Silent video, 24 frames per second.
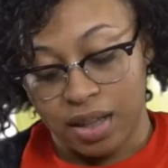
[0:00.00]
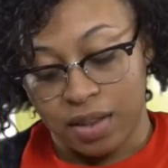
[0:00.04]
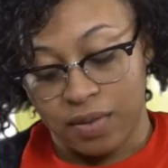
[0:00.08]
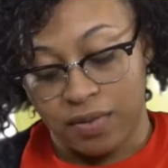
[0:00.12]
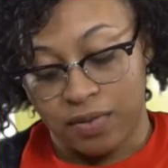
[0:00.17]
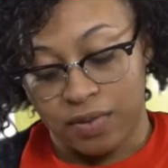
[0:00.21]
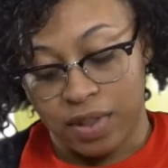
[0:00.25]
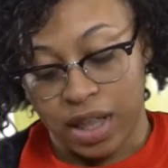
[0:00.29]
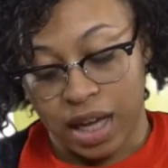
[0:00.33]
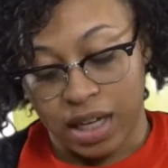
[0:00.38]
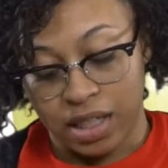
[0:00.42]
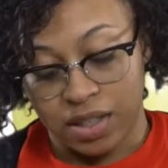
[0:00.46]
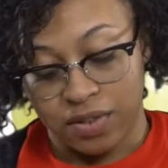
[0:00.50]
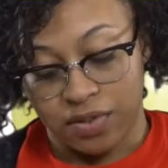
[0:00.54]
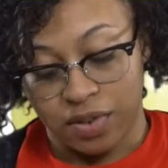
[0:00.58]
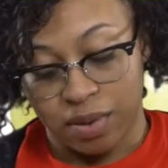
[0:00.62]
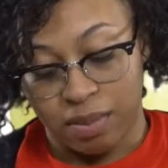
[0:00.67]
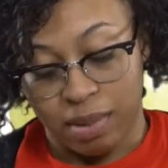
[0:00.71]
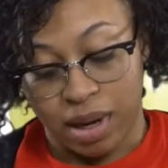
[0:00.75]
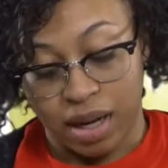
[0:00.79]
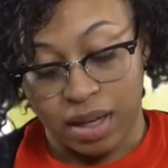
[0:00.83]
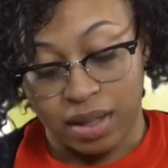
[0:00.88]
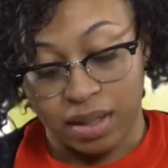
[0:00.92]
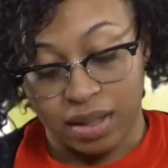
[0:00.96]
That's for
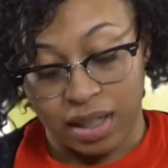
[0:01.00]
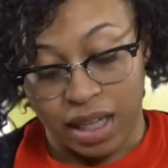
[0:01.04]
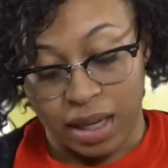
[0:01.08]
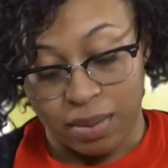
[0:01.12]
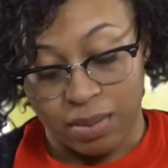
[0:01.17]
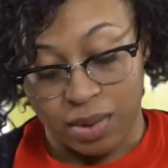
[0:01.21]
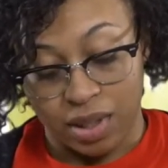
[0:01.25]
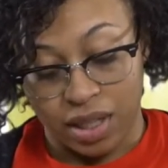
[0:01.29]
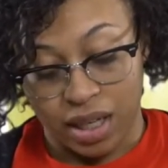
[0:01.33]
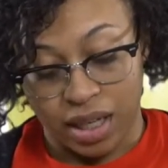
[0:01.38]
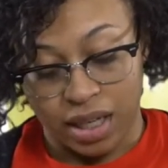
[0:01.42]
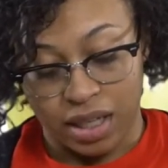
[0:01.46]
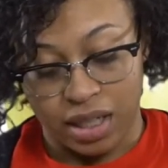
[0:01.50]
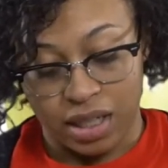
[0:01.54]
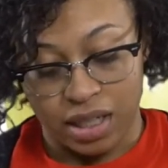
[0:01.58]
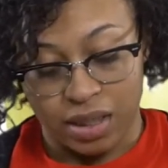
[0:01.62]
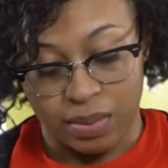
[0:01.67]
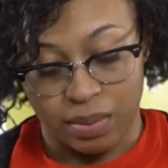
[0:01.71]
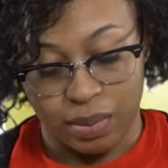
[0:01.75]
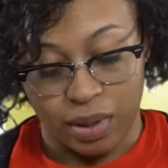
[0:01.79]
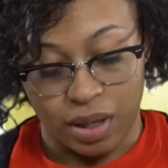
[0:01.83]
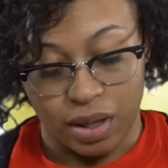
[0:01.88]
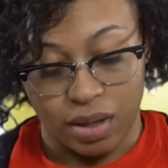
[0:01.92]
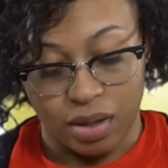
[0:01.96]
my Labor Day
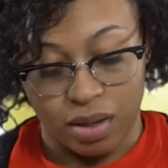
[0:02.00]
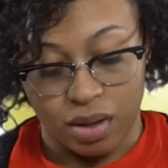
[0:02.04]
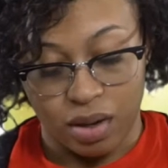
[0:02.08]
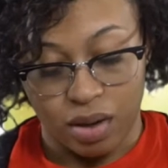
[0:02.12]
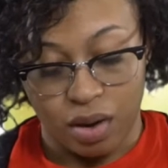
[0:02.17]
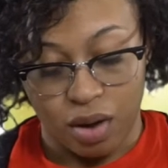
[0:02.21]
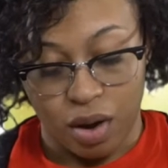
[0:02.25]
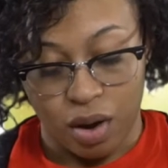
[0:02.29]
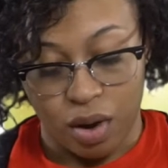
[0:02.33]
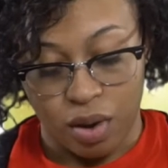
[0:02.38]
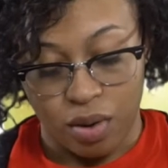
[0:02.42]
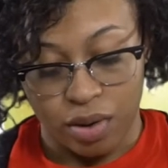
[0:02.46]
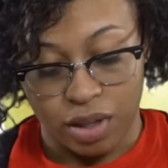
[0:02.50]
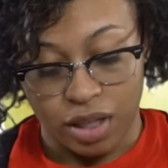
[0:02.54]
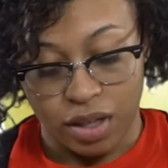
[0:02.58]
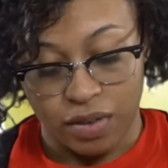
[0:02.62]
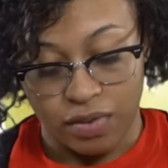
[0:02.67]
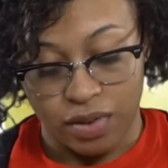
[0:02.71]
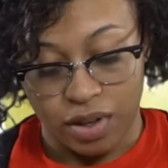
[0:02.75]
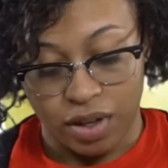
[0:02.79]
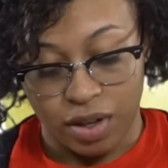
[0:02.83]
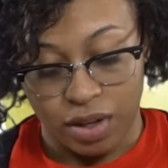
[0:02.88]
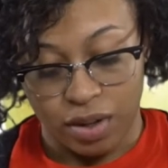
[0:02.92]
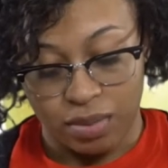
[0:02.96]
display. Oh,
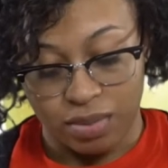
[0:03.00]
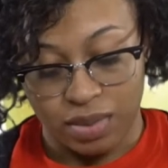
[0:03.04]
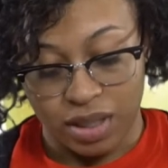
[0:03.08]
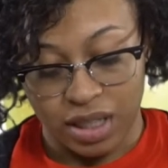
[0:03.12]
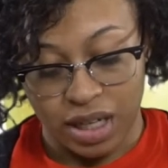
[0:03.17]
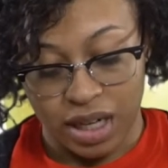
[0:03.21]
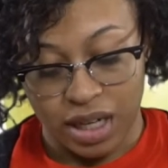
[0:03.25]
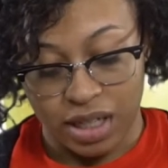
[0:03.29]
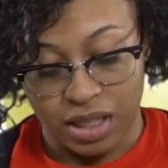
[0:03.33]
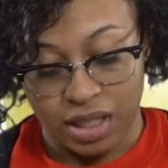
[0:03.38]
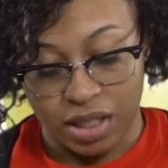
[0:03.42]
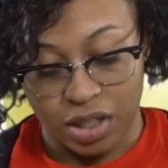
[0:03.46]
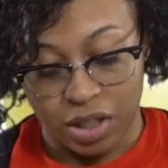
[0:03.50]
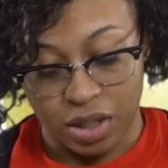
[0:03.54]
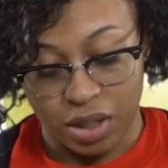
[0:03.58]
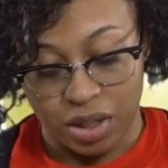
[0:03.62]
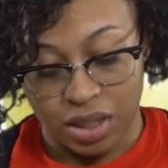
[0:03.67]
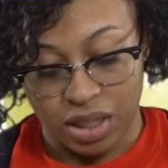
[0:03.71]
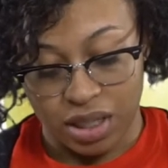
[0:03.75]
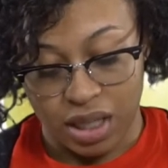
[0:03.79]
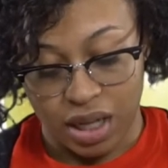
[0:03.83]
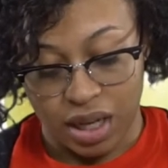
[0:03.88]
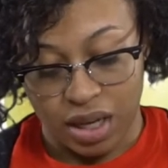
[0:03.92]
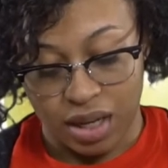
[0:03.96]
give it up. Today's
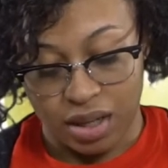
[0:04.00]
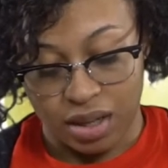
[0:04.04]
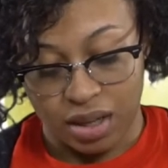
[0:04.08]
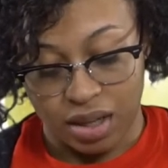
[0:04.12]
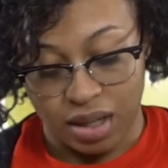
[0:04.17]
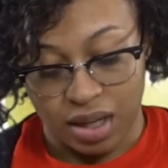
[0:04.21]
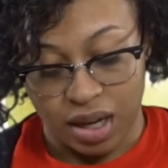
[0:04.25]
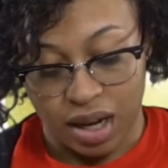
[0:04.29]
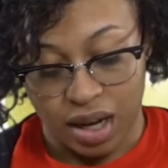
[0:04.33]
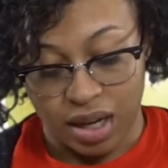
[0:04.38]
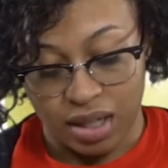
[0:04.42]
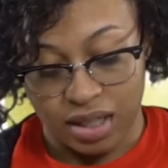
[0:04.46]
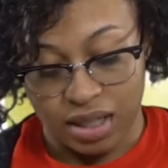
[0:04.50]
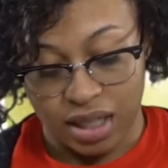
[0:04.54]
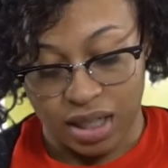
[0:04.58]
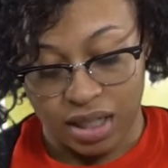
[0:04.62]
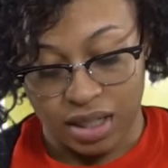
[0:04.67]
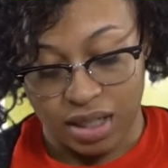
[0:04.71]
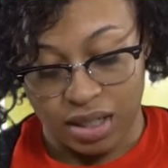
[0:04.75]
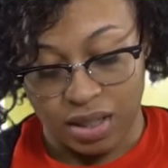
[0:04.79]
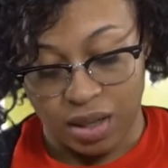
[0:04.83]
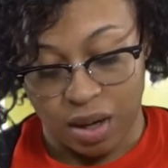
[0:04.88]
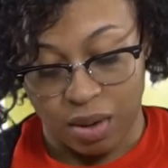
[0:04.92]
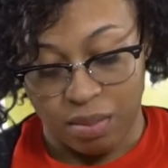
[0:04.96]
Thursday. The
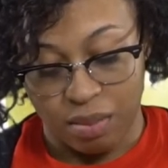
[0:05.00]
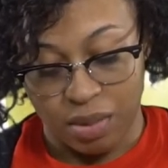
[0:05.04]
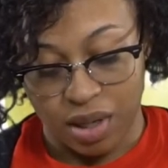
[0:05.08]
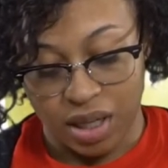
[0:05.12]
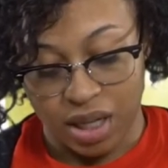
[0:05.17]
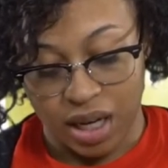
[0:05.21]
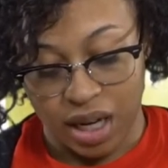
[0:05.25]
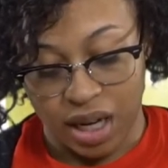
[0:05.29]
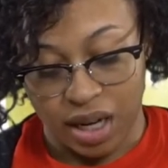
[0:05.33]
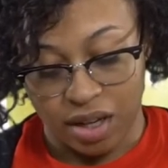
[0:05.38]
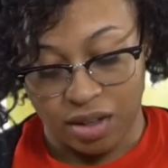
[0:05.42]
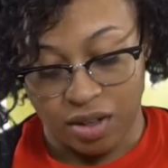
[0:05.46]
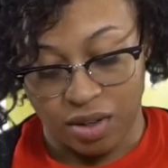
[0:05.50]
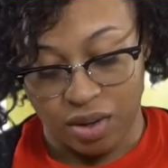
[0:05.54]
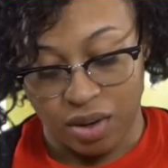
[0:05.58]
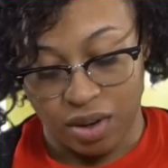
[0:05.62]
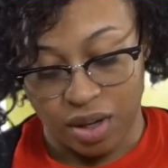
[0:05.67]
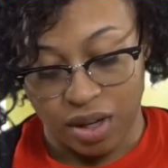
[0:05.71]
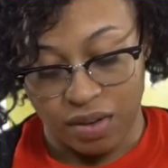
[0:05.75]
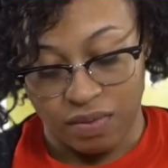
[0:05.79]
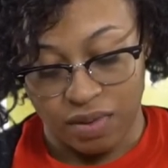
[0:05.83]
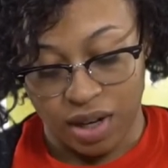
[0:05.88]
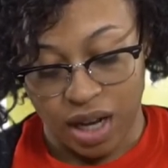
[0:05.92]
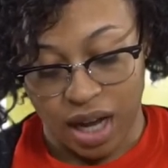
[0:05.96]
contest is on Monday and you
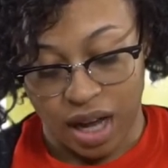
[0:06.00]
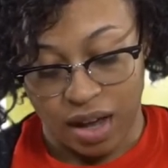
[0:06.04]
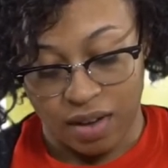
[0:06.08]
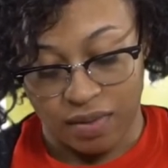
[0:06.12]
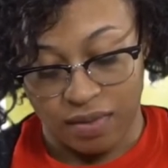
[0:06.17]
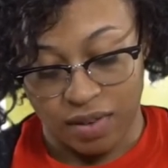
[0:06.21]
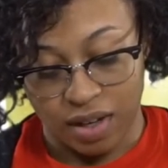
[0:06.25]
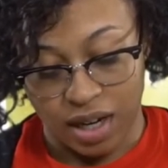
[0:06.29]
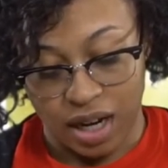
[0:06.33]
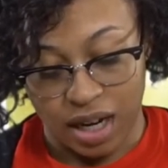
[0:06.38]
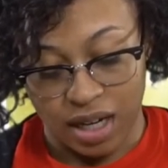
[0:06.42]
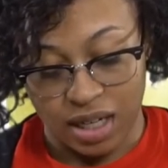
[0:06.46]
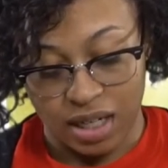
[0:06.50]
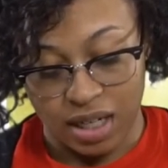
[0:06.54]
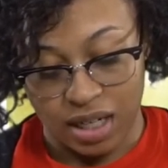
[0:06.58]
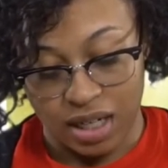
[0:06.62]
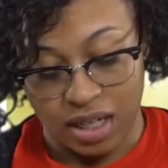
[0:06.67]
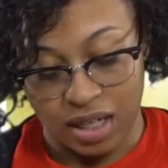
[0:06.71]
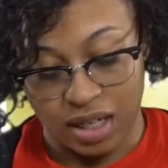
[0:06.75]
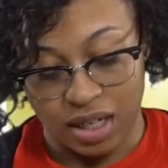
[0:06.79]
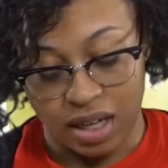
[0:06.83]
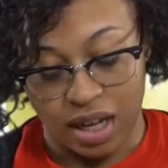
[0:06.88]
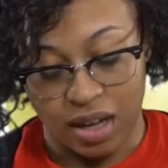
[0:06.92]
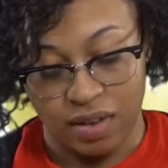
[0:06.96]
don't even have an
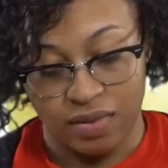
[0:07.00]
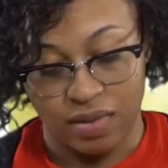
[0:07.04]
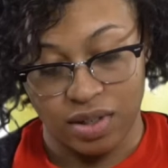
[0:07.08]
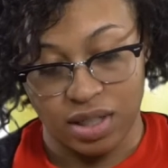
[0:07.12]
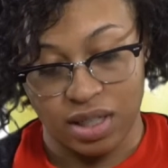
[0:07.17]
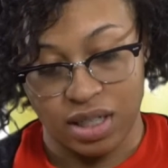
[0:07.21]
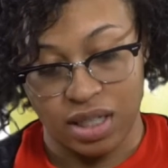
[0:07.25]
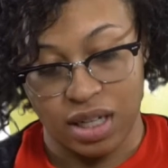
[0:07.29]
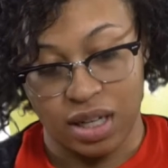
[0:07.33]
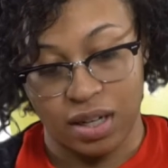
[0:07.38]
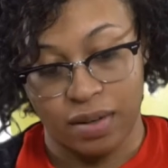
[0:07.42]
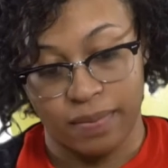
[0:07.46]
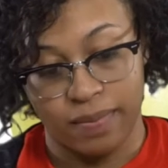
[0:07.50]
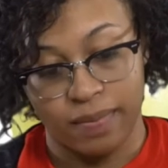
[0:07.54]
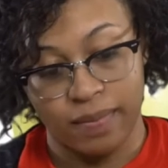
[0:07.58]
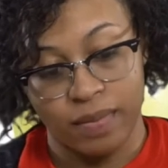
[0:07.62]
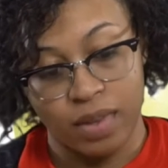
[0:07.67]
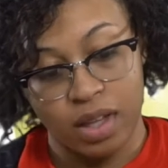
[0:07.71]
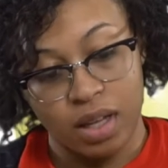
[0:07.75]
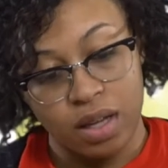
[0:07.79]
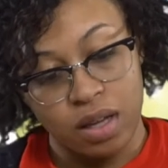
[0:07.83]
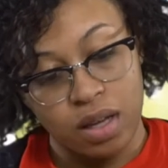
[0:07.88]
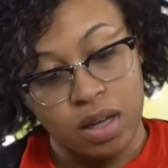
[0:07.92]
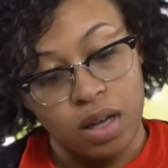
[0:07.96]
idea, Evan said.
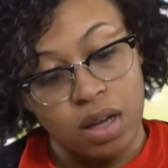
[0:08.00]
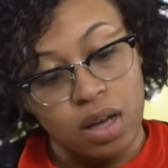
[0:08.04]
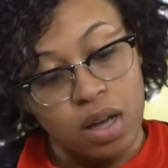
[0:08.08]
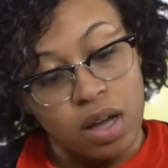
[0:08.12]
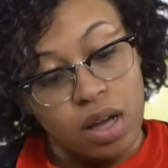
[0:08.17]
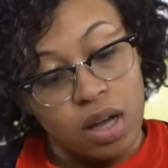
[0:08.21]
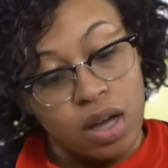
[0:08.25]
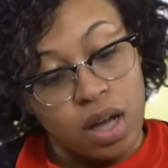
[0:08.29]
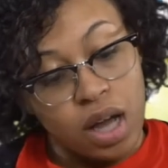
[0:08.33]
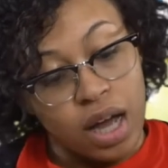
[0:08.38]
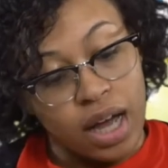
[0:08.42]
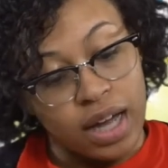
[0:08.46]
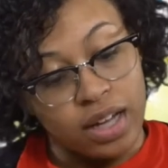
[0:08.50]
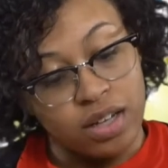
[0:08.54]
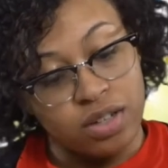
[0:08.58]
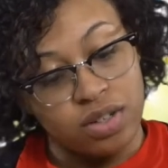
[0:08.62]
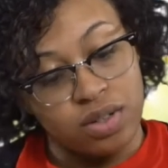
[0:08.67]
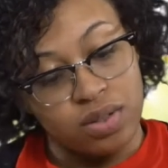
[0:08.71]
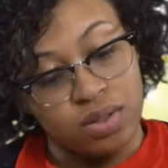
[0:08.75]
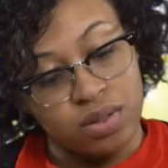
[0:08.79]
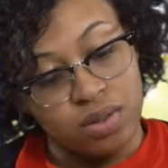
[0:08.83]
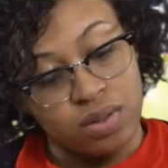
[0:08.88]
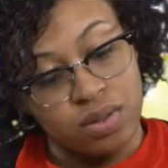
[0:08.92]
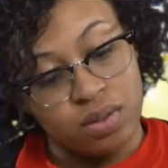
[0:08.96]
I
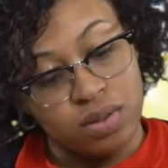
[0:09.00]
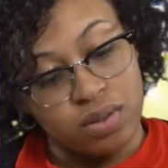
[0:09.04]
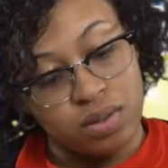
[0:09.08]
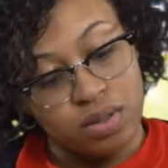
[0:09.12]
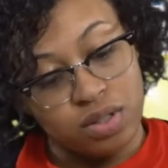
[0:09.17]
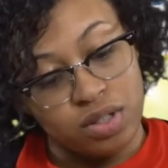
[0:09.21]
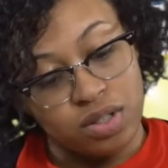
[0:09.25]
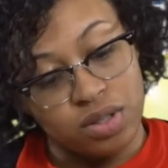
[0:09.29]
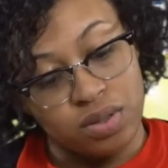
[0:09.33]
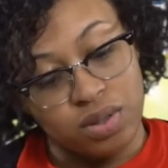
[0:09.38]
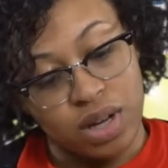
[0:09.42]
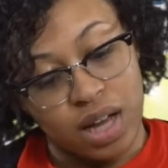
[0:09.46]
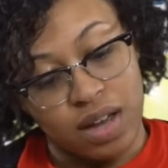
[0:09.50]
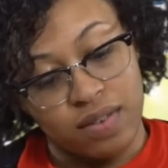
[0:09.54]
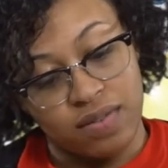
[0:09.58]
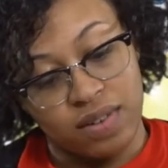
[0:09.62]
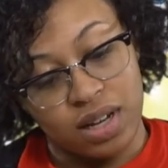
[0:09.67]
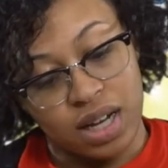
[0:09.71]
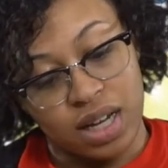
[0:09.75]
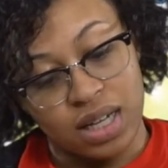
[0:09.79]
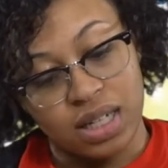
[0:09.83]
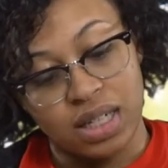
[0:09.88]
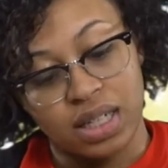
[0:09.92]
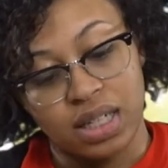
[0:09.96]
do, too, have an
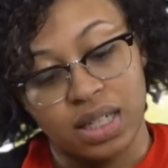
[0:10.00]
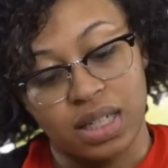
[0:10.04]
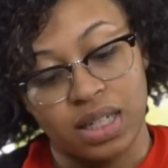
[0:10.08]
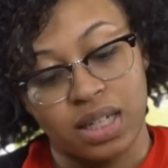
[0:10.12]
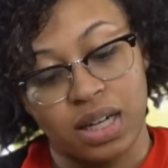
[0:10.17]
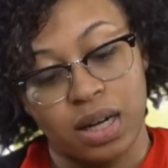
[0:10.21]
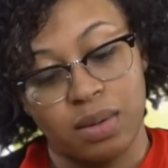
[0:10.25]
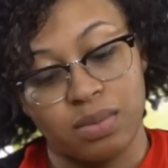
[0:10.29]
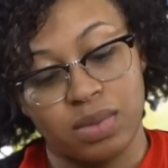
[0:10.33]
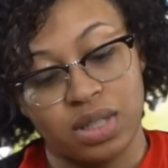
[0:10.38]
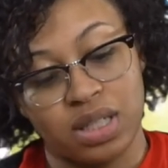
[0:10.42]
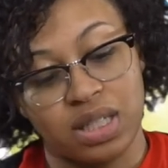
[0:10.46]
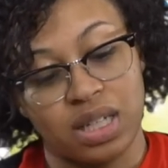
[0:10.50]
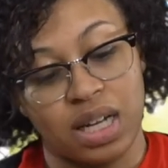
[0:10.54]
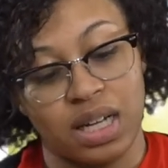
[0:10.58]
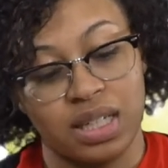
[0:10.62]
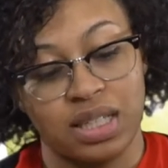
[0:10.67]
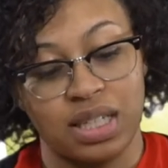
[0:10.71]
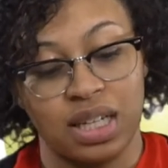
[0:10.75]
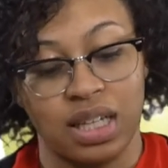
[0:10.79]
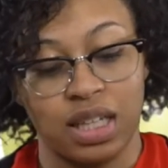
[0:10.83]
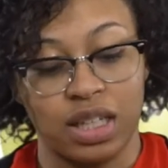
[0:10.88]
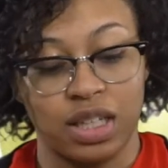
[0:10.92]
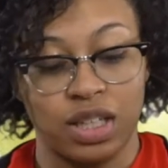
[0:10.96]
idea. I'm just not
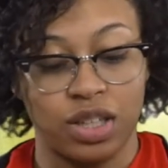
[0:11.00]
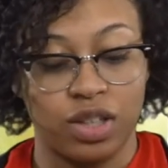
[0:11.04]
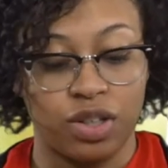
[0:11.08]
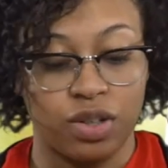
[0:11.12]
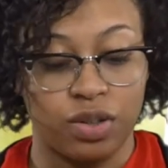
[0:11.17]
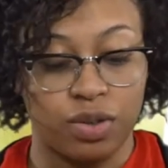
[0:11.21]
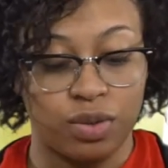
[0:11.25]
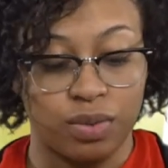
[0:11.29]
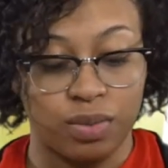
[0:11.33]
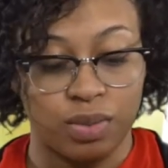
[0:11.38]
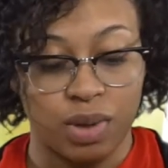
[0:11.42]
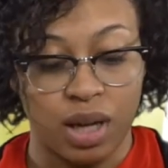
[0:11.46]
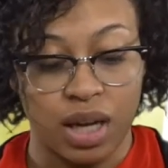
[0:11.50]
telling you.